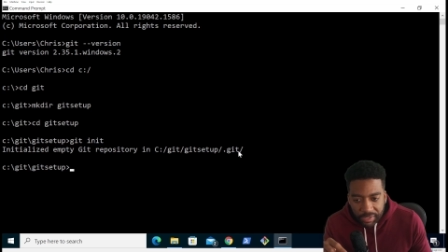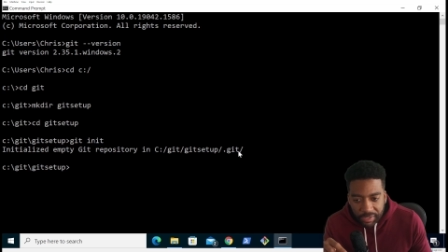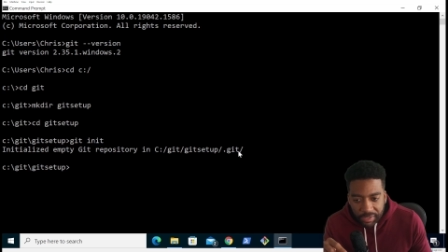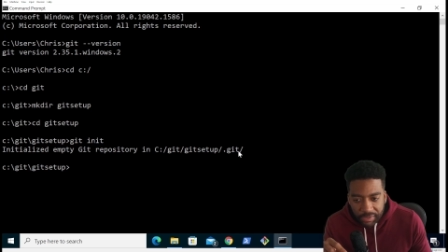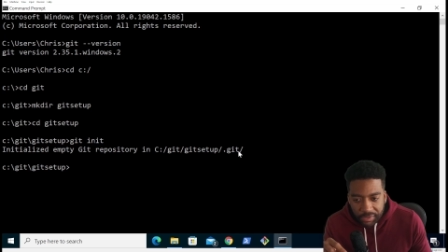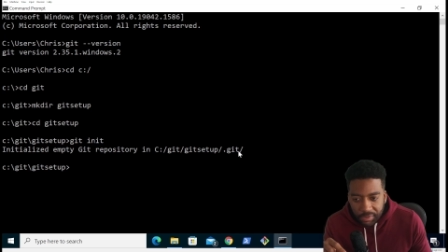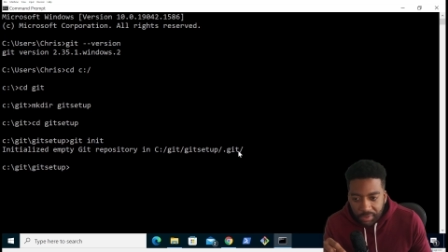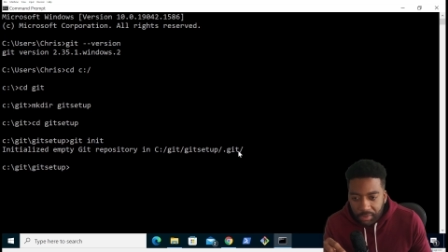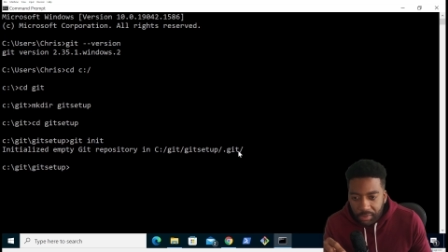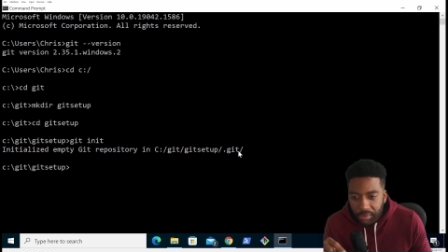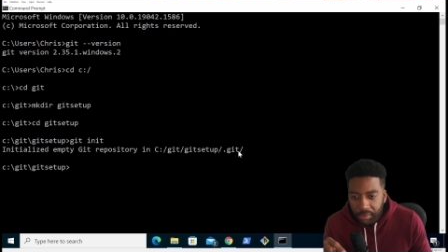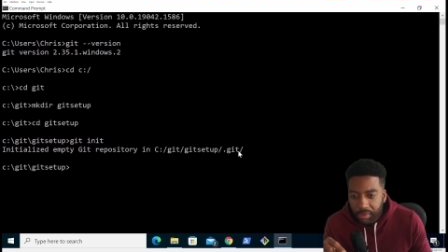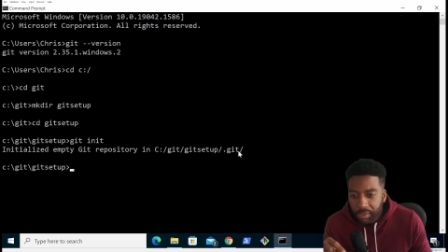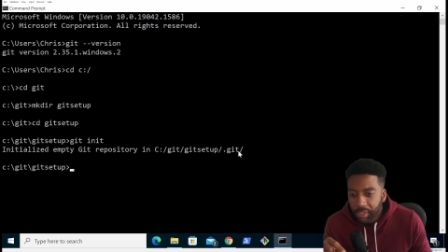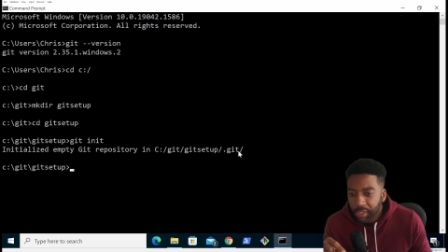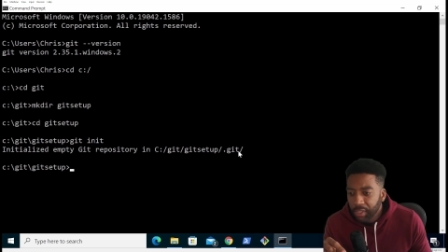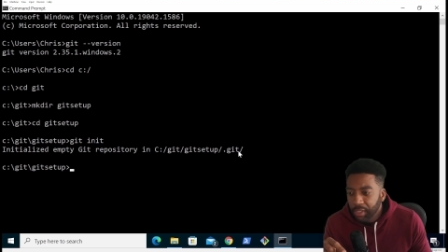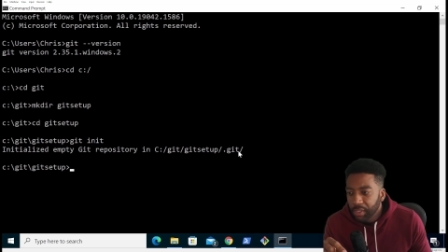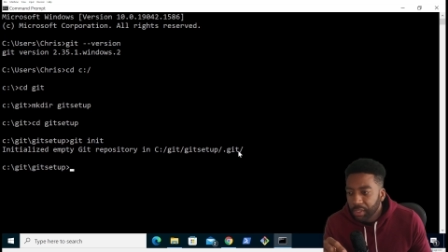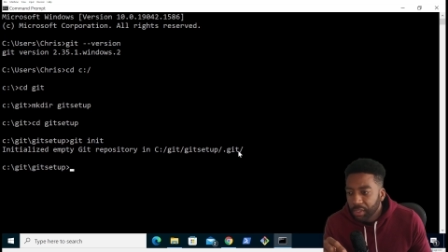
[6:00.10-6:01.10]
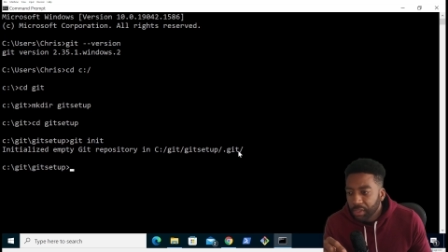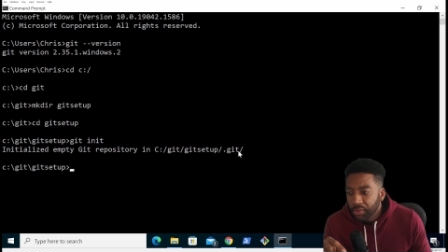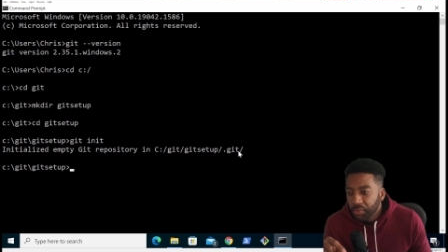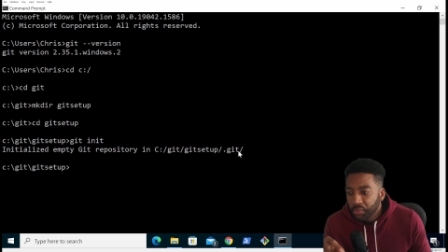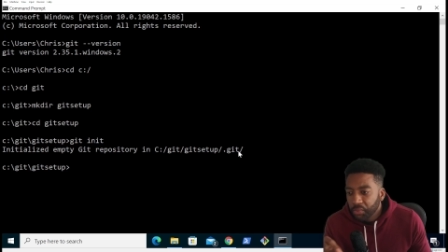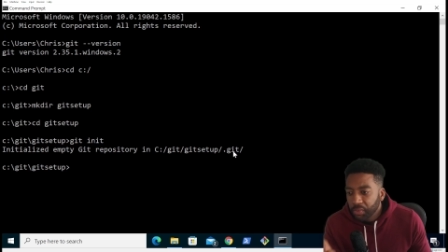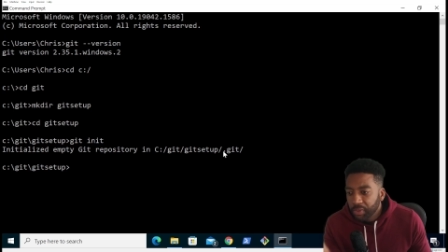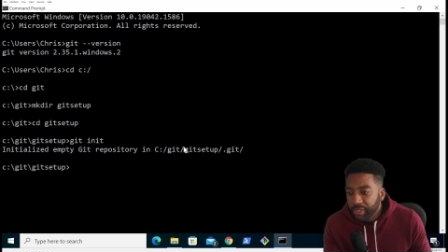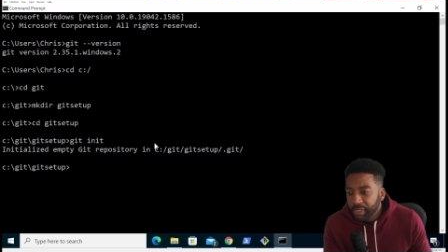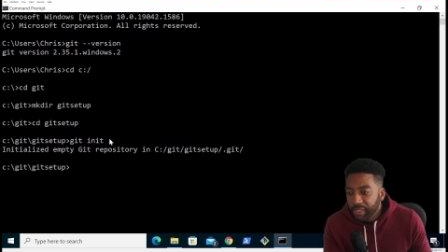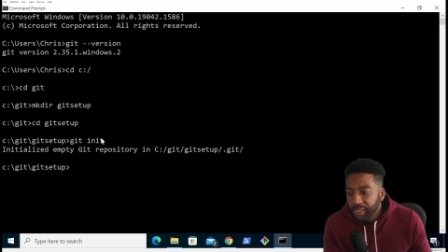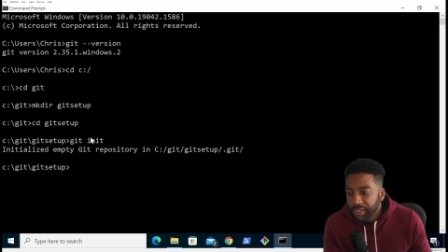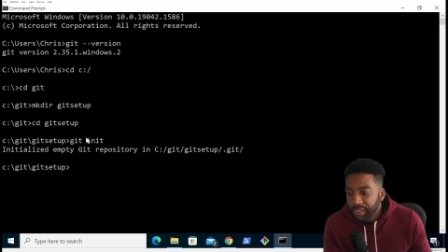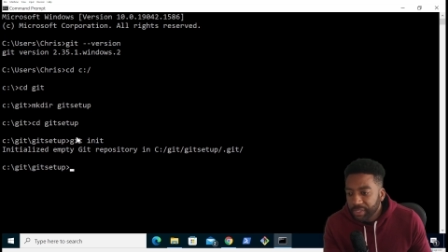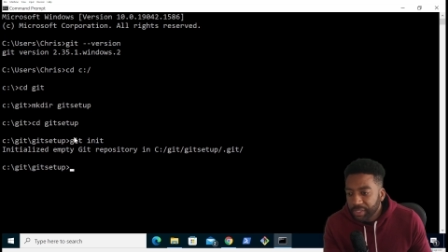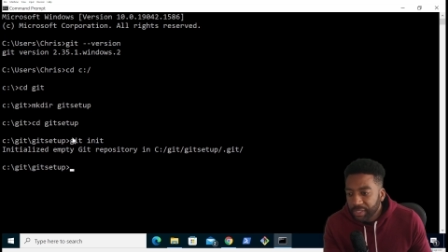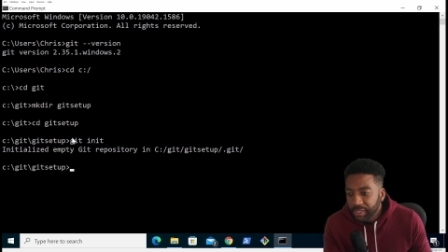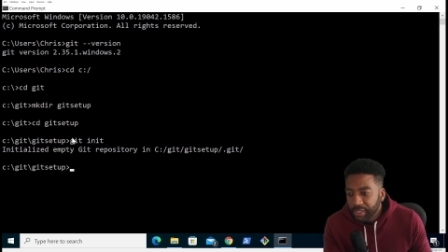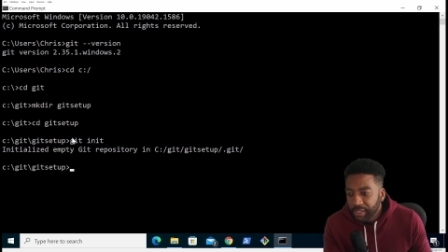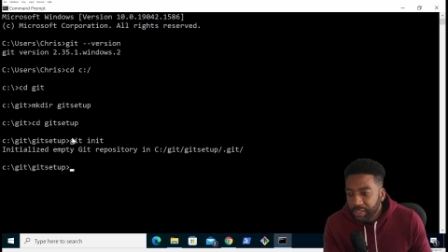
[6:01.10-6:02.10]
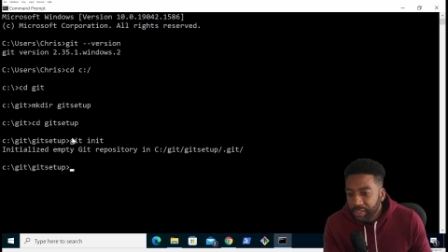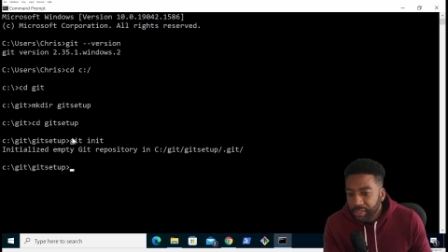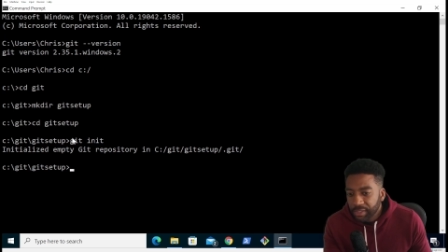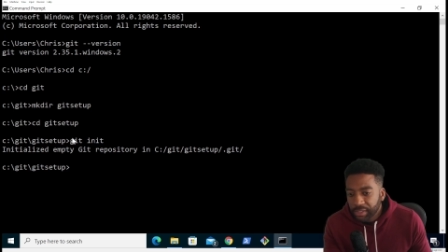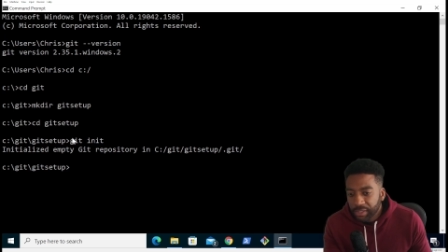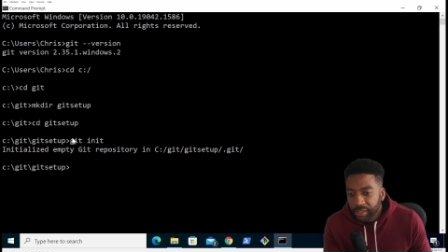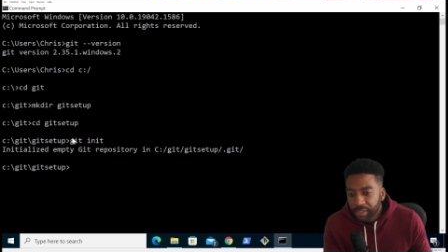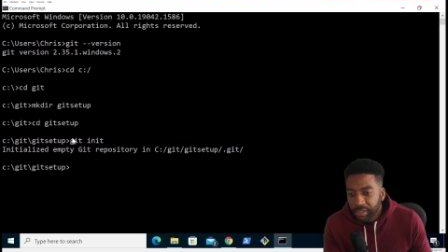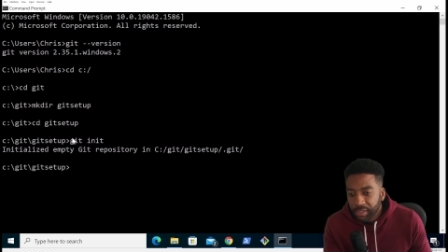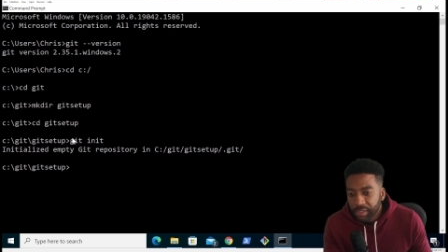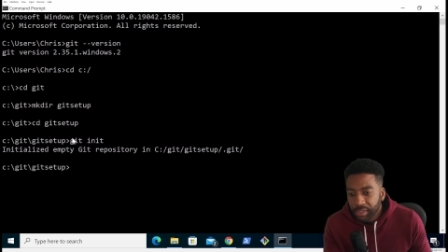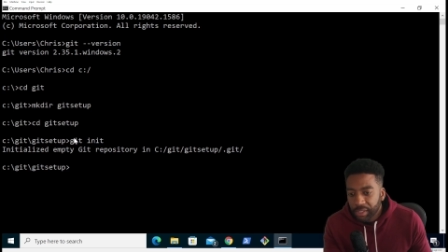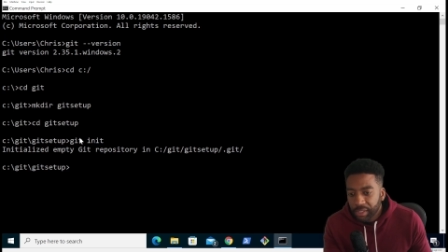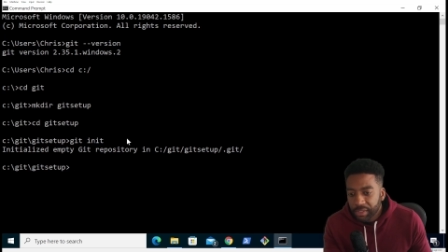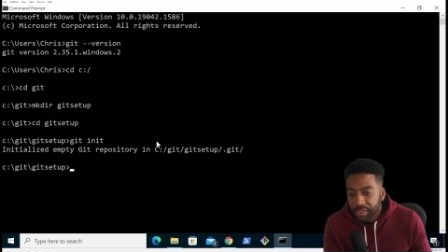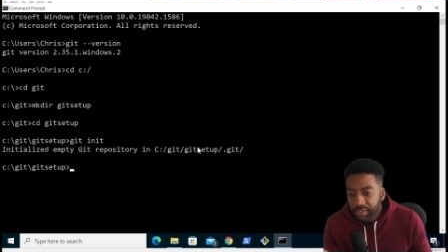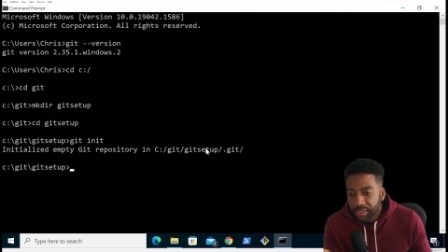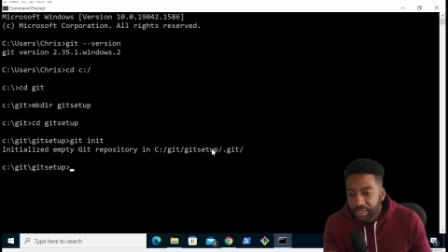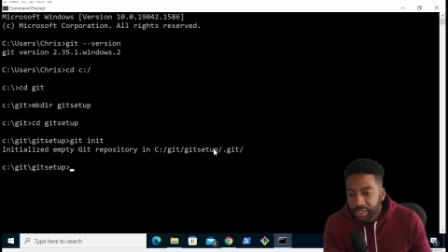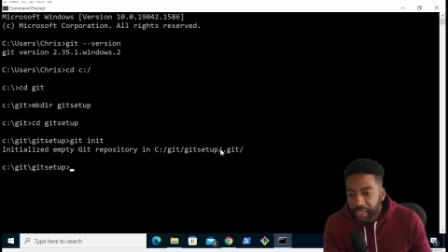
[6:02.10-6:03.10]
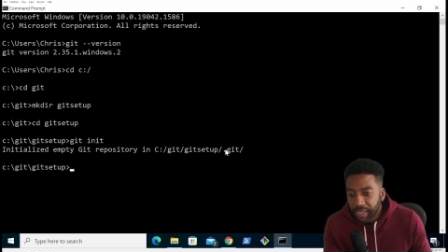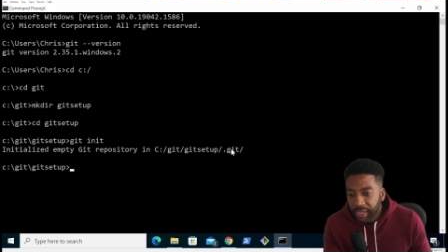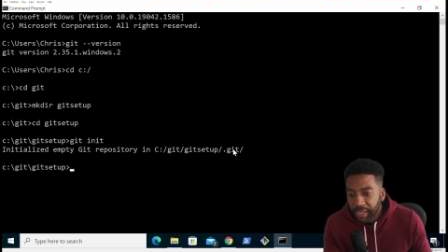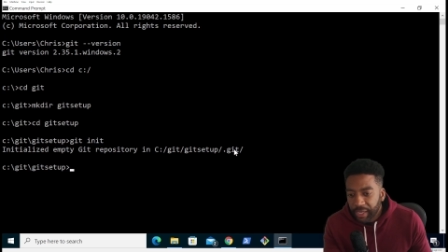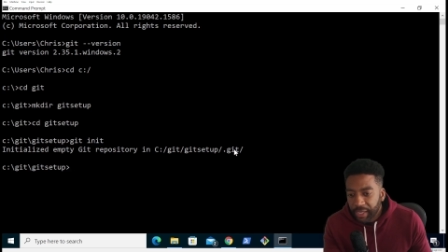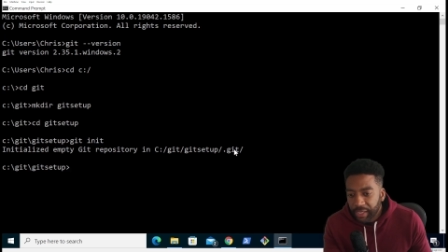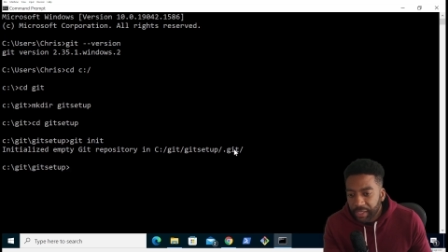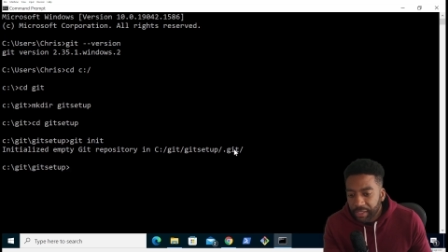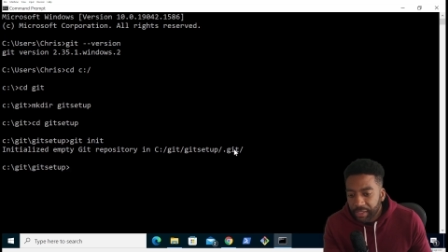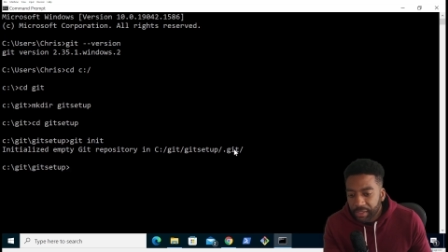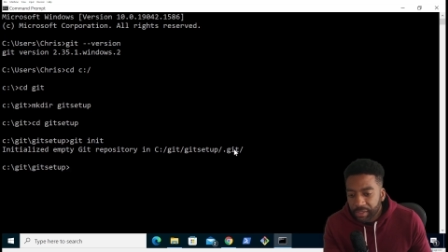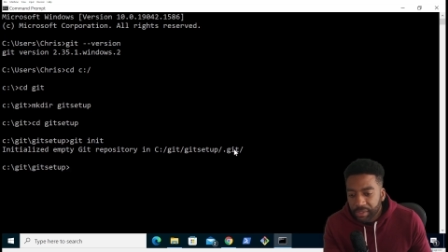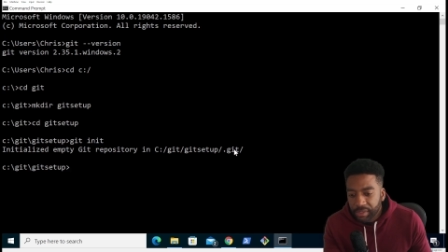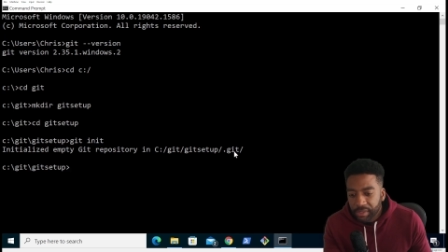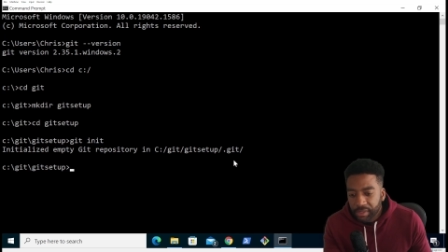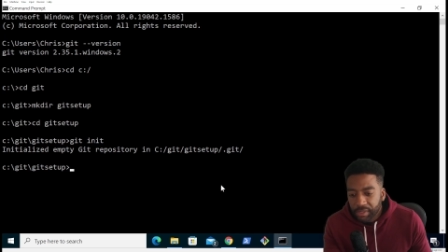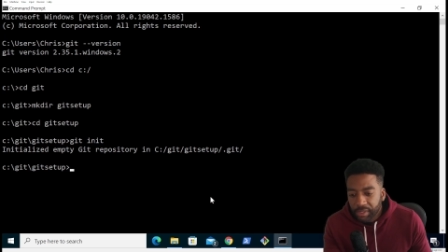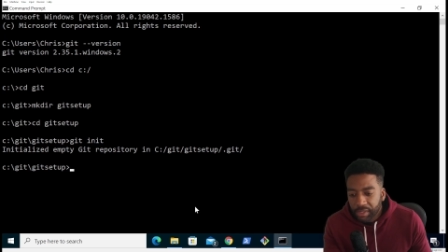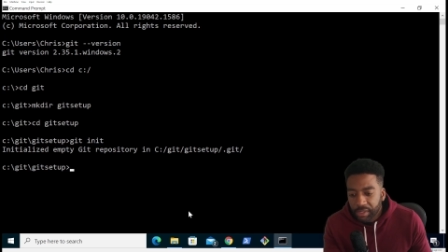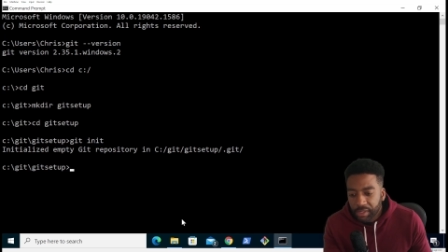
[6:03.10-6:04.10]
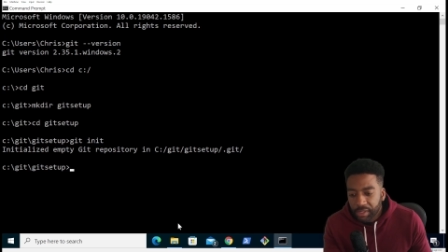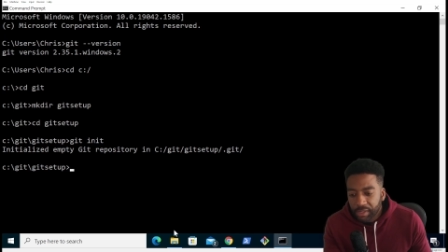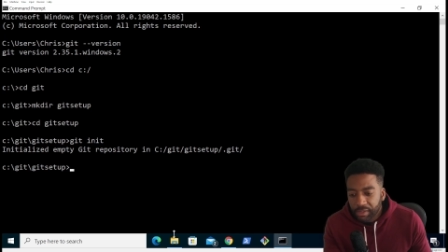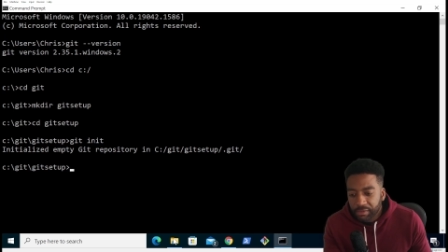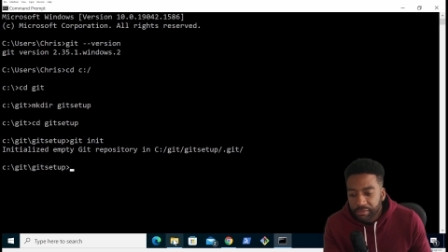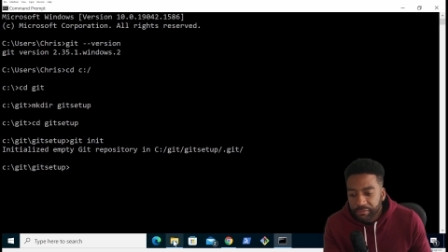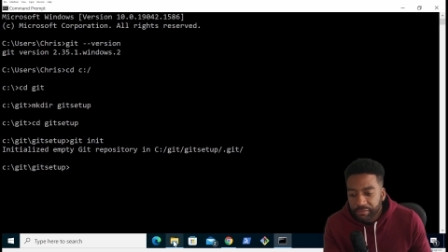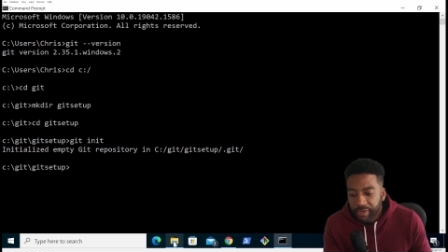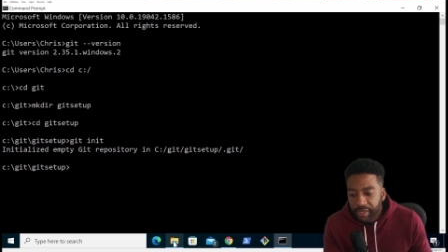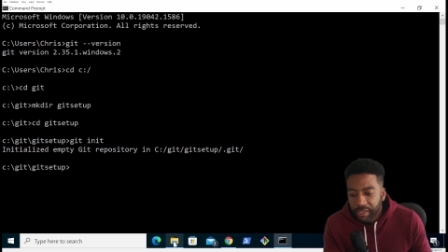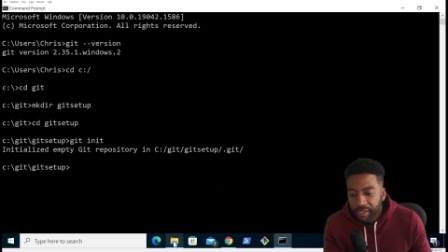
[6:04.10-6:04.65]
So what Git did here is it added another file.